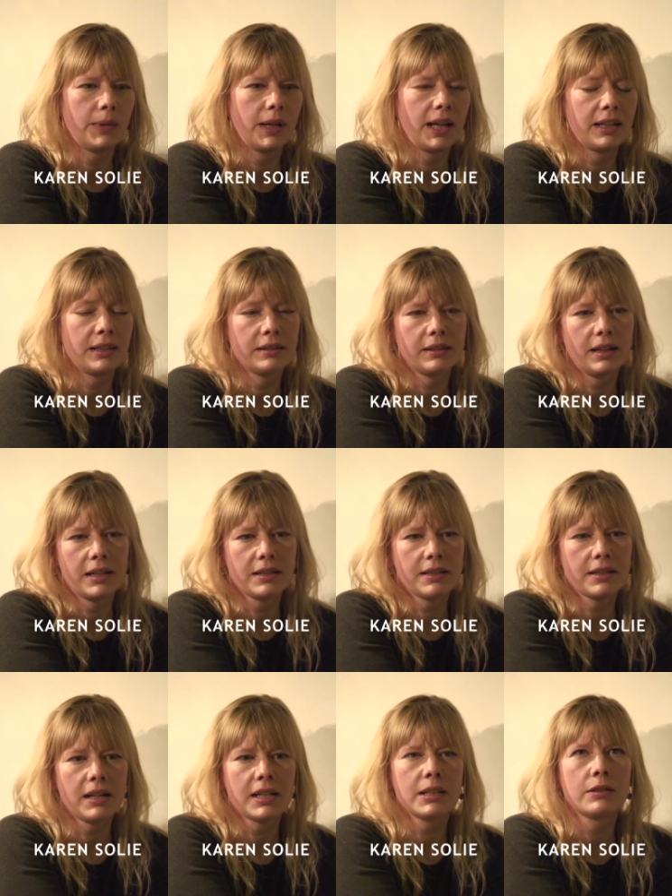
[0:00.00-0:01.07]
And I
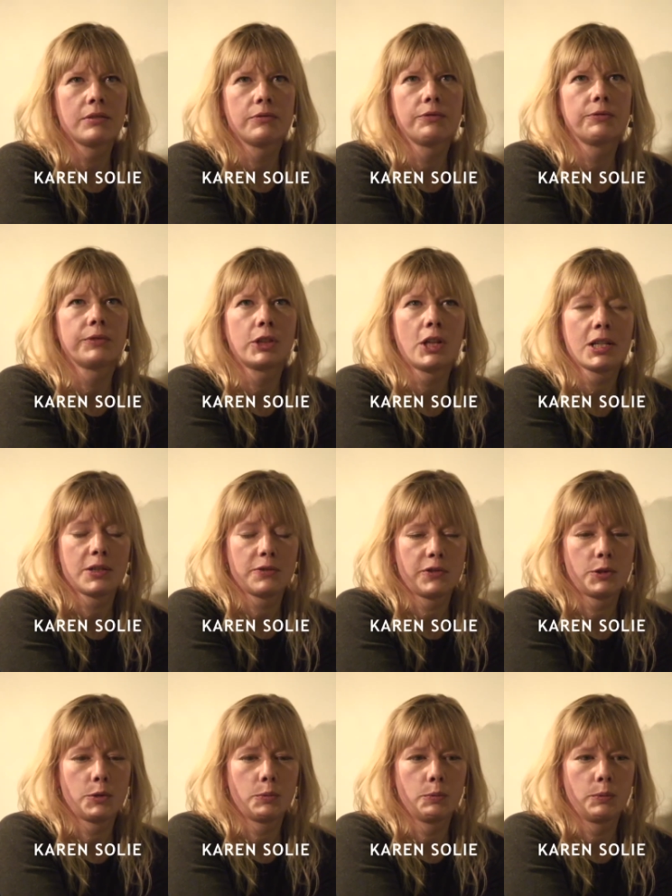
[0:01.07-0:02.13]
studied
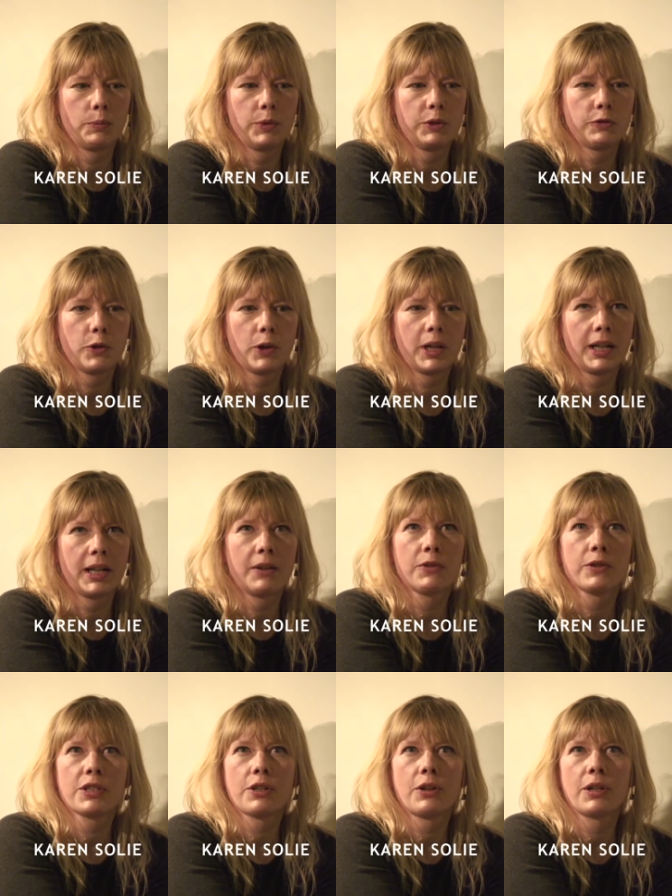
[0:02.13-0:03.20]
philosophy before I
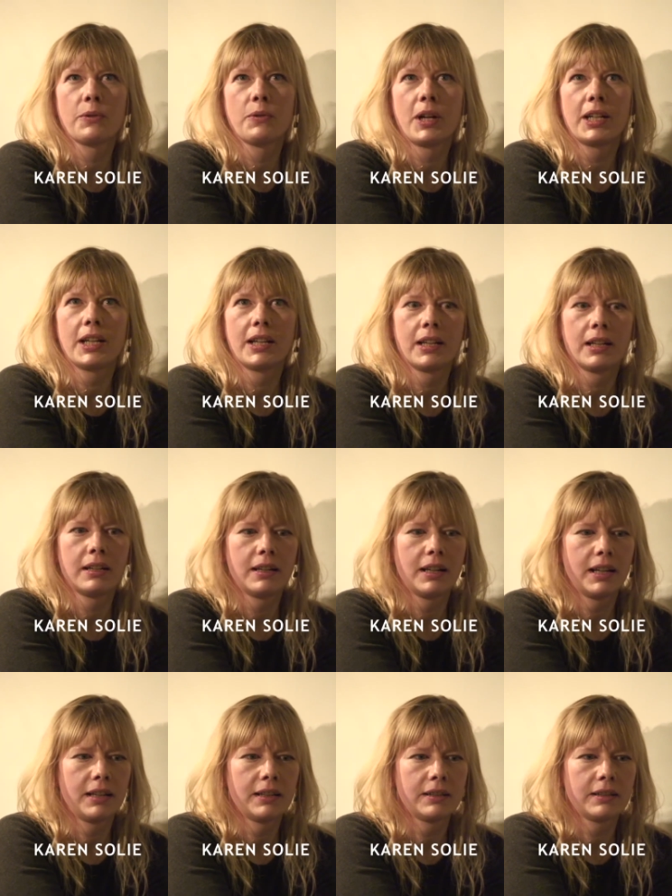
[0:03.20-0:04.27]
ever started writing,
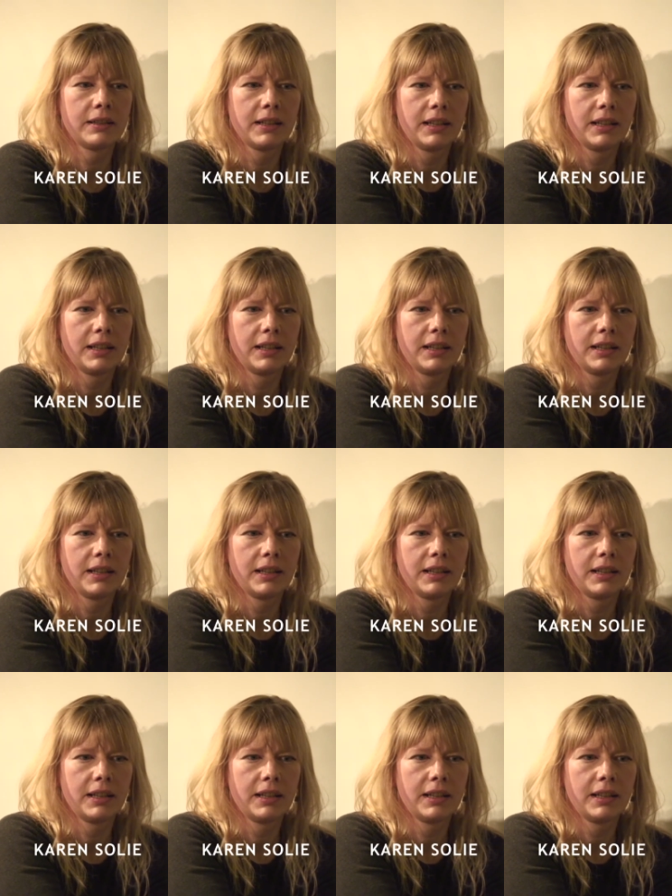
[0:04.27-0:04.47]
and